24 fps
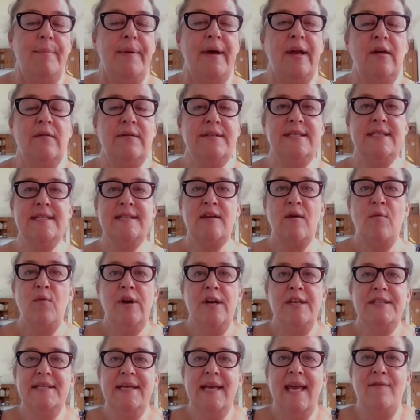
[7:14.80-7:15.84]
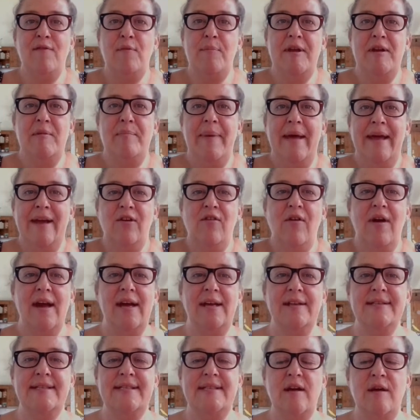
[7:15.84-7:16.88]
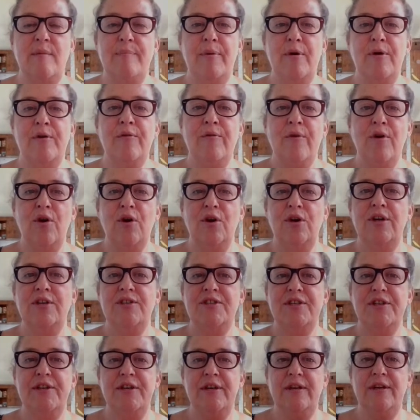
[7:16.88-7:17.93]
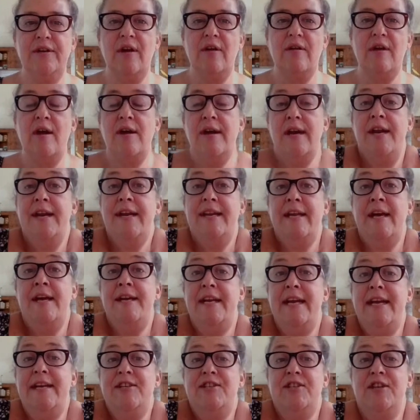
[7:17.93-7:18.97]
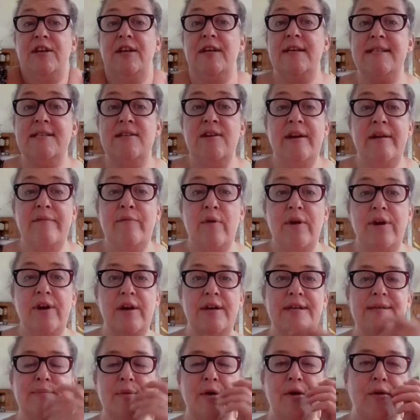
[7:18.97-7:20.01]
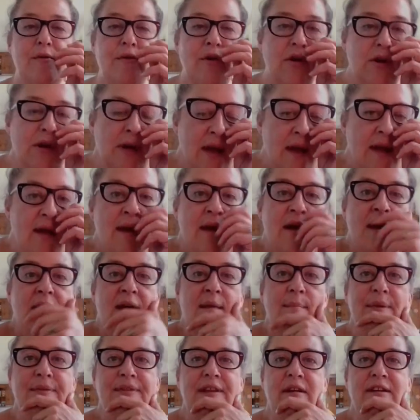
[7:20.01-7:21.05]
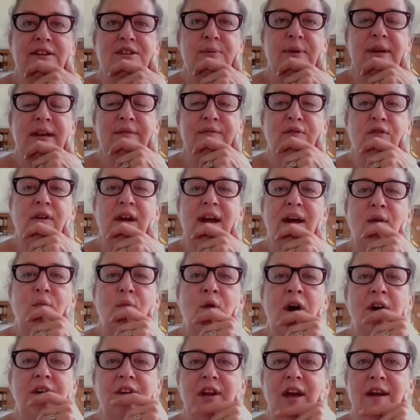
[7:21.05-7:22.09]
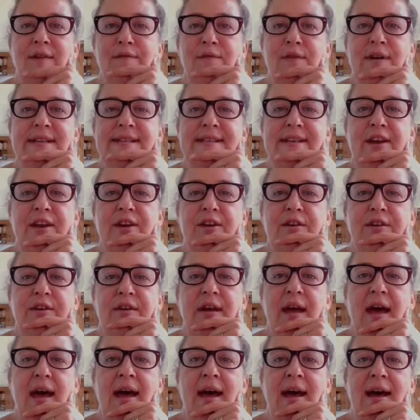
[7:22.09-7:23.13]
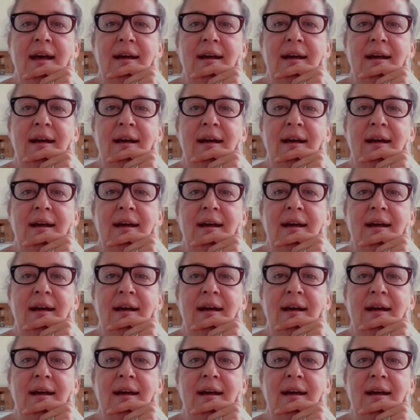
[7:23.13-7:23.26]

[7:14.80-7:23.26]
But I wanted to give a bit of background. So Bonorong I need to, because not everyone knows Bonorong. But they're a 24-hour wildlife rescue